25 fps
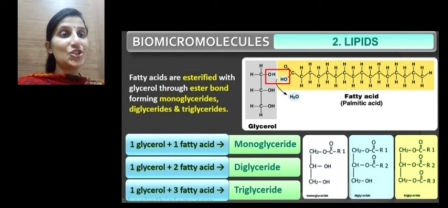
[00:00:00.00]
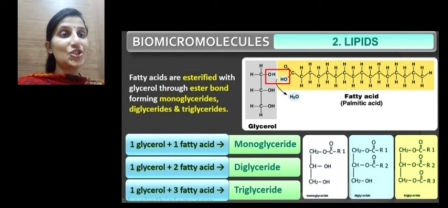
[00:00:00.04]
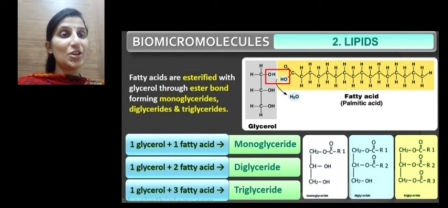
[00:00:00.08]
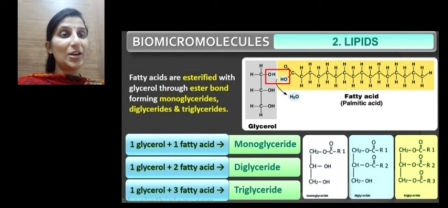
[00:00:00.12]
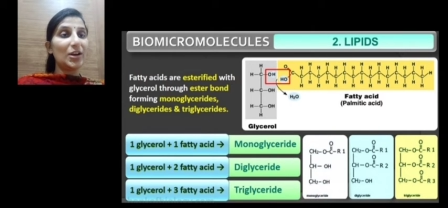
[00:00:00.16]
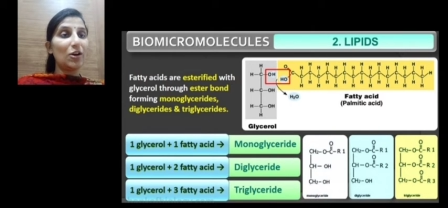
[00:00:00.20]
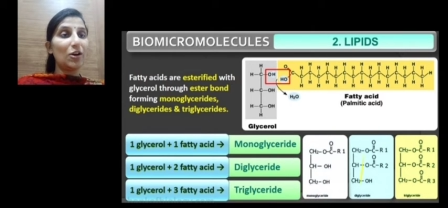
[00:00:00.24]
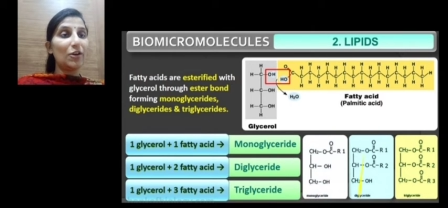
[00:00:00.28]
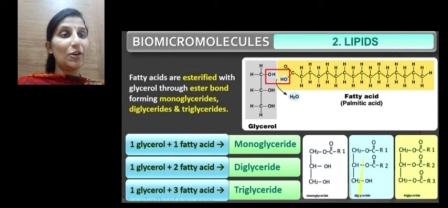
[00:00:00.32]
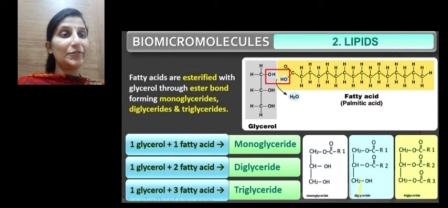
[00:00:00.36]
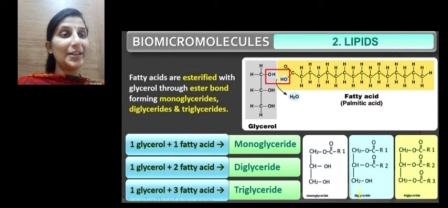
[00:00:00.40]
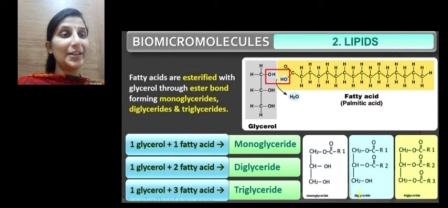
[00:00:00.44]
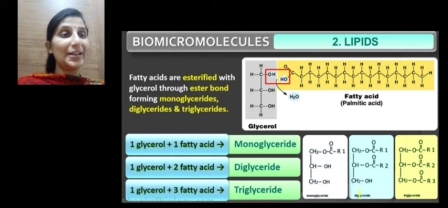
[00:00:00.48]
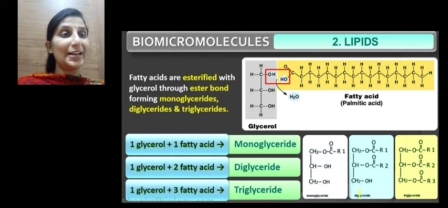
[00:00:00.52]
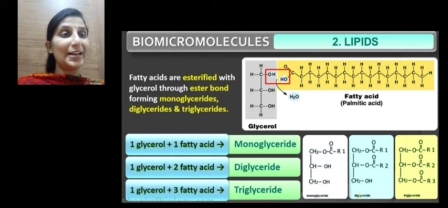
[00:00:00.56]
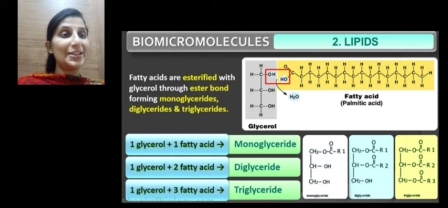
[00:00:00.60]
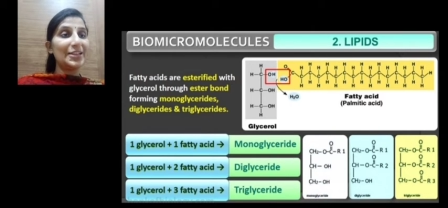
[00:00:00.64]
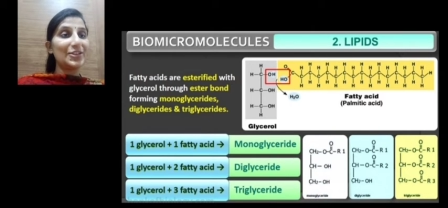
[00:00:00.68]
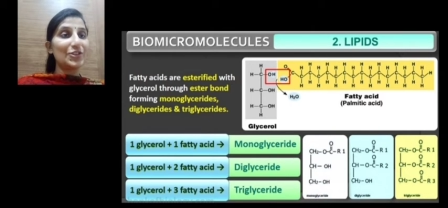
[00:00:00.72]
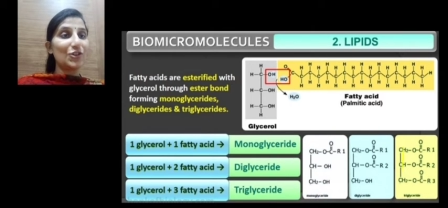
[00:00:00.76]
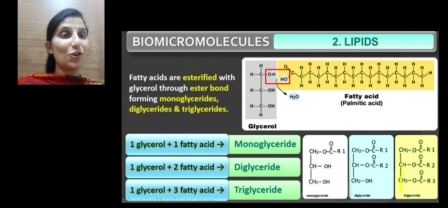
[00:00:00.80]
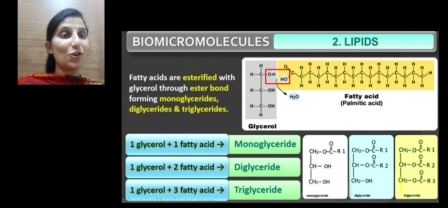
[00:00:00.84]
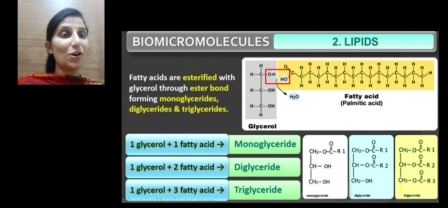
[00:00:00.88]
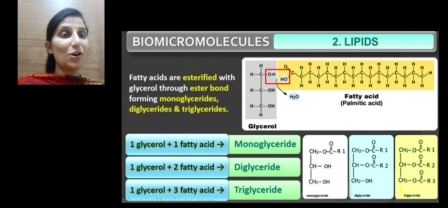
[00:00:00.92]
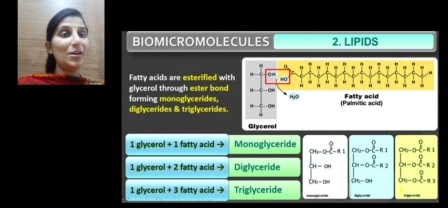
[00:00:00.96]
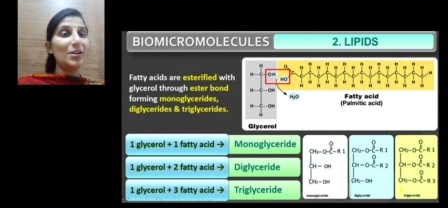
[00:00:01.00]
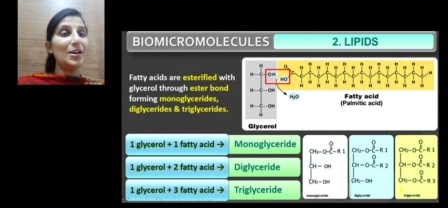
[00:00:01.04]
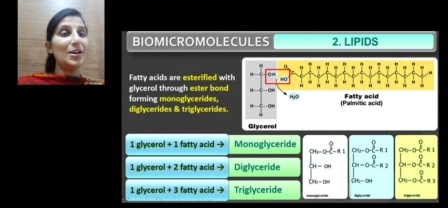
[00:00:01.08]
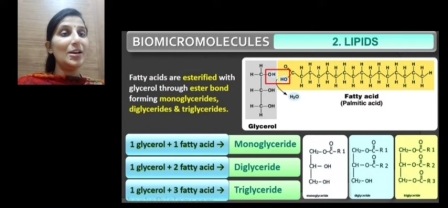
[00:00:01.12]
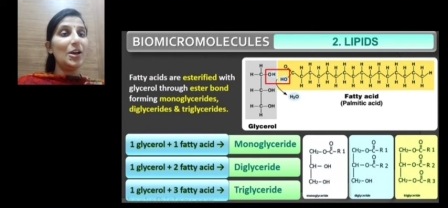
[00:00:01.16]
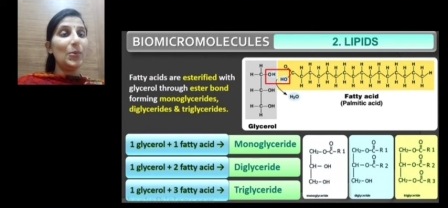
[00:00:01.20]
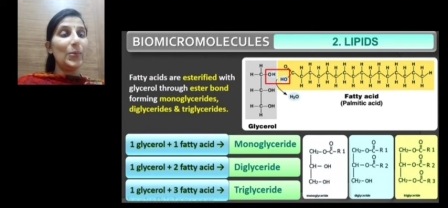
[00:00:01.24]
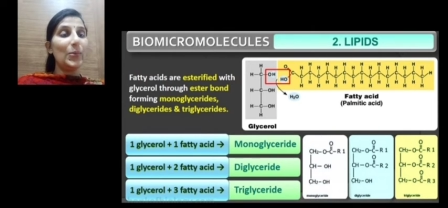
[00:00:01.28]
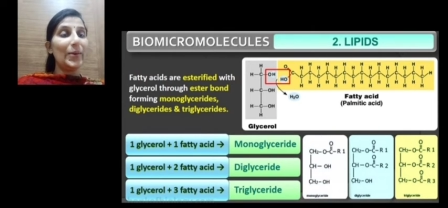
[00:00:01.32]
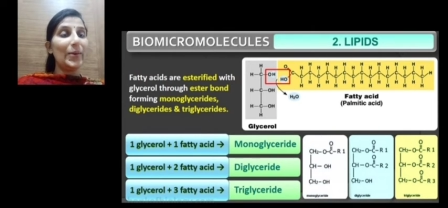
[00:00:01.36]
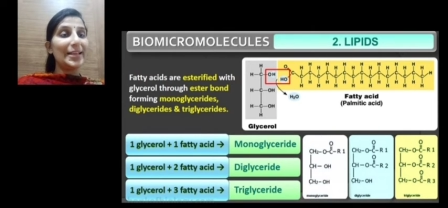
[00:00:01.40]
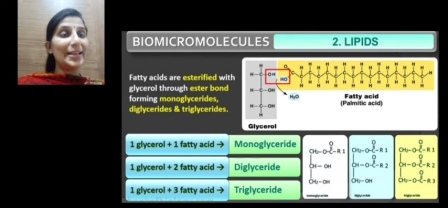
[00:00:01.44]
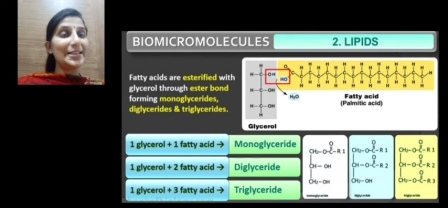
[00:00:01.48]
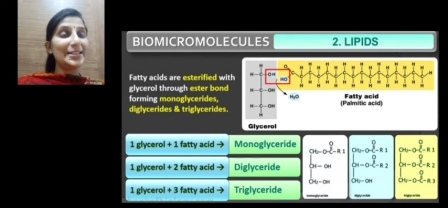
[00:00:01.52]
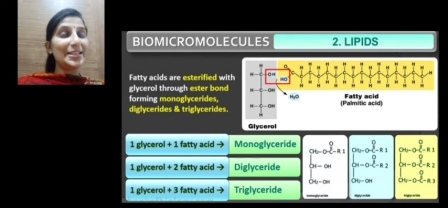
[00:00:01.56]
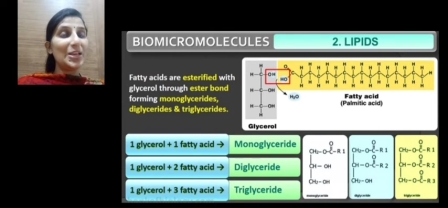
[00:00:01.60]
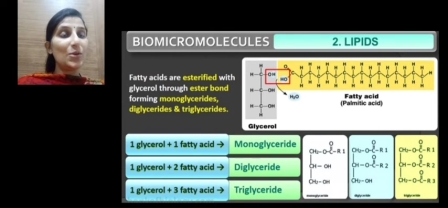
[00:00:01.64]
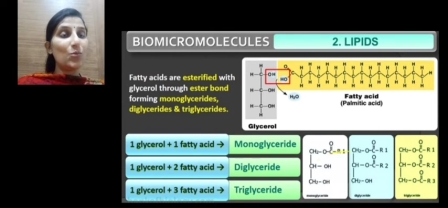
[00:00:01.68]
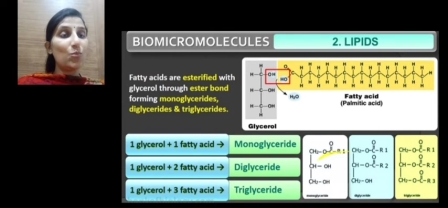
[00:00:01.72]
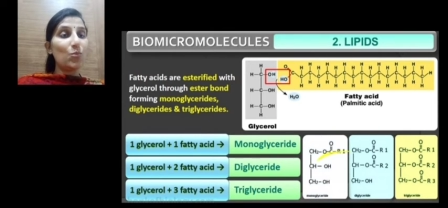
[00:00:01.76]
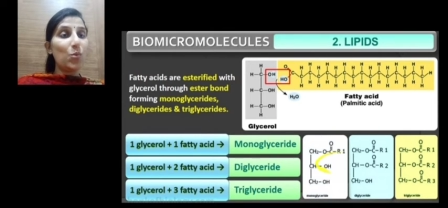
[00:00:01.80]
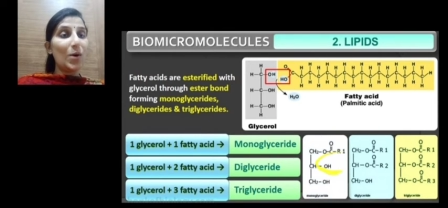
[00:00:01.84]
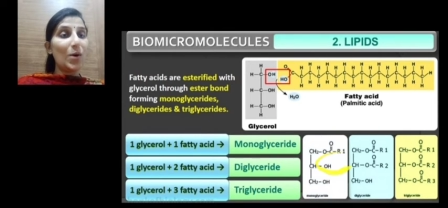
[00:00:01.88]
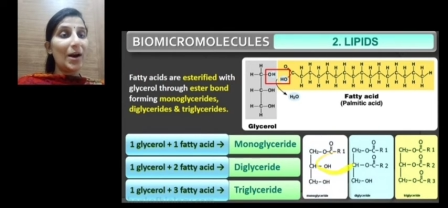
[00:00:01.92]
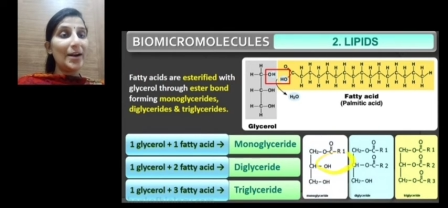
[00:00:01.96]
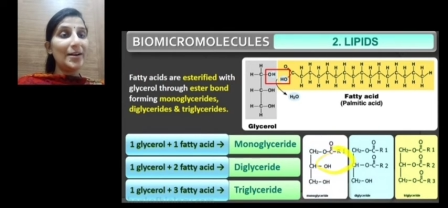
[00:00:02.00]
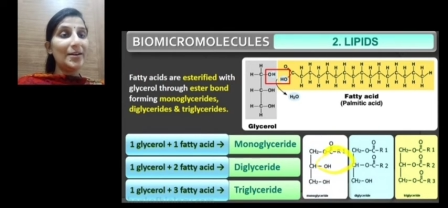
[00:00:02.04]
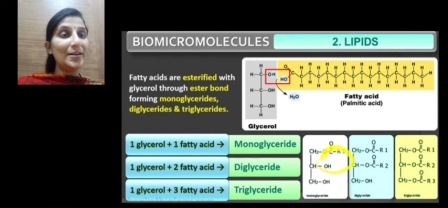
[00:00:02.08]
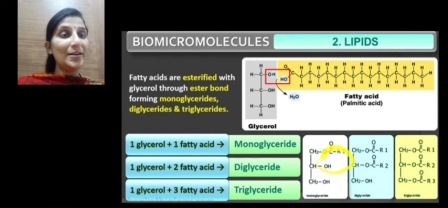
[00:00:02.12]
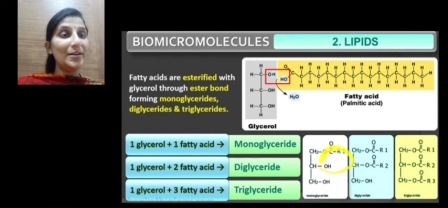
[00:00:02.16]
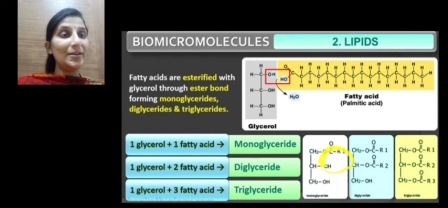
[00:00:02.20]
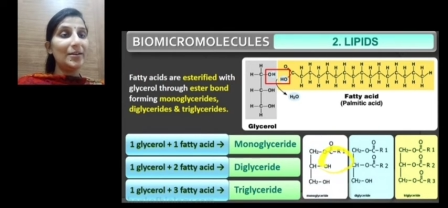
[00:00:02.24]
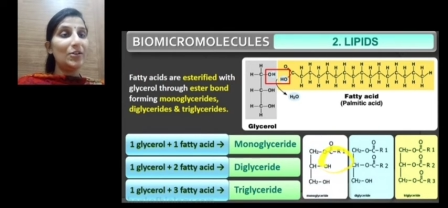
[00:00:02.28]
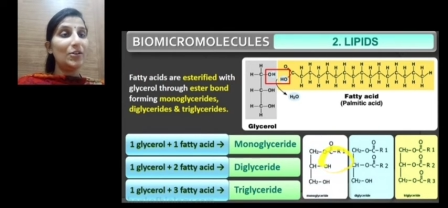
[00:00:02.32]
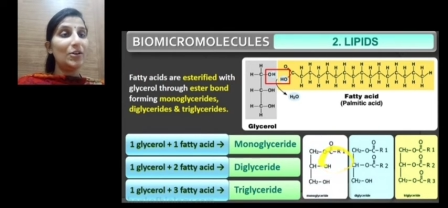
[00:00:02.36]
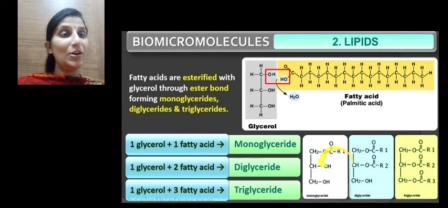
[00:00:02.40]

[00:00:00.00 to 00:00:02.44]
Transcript: of the glycerol, we can see 1,